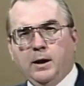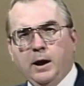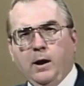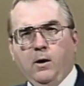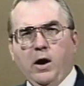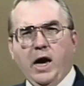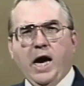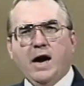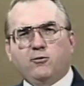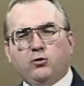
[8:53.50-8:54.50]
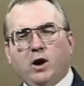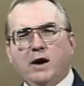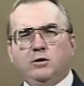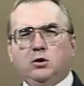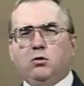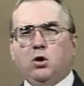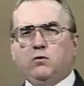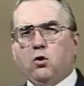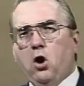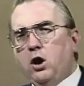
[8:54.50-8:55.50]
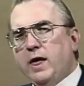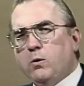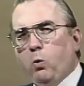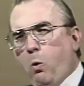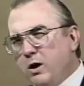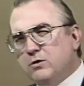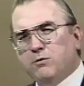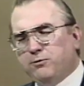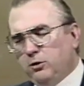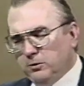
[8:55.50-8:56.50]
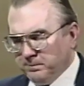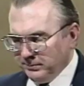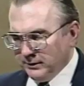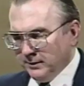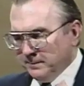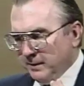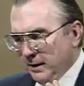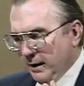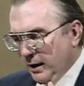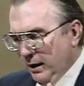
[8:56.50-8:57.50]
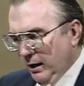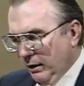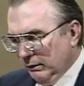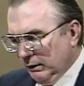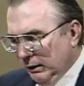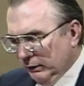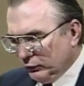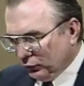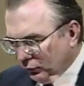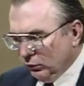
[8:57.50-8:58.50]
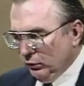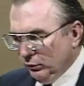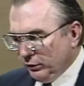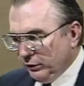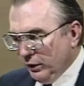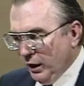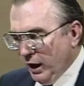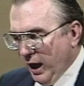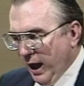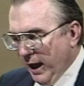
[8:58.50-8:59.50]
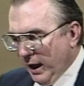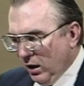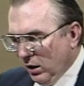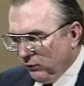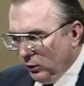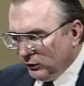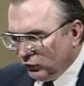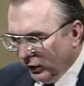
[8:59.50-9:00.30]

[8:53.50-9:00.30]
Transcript: Now, after having gone over all that wonderful uh, uh, truth, uh, of what